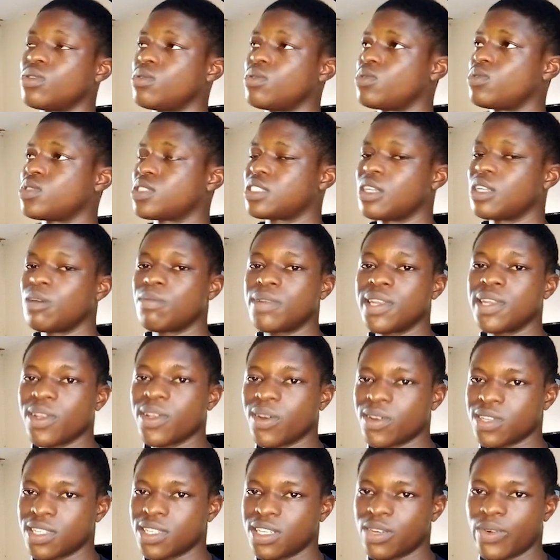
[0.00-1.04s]
Simply
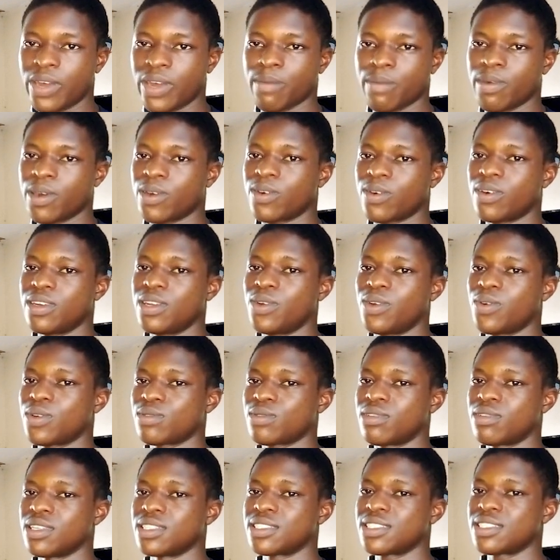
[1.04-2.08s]
log in. Why am I calling
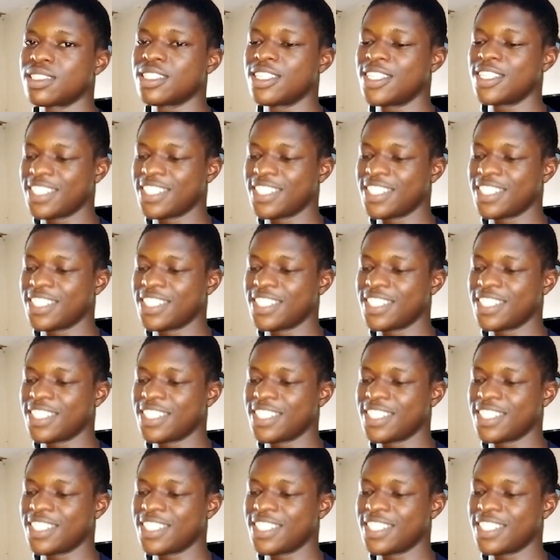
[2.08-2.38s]
WordPress?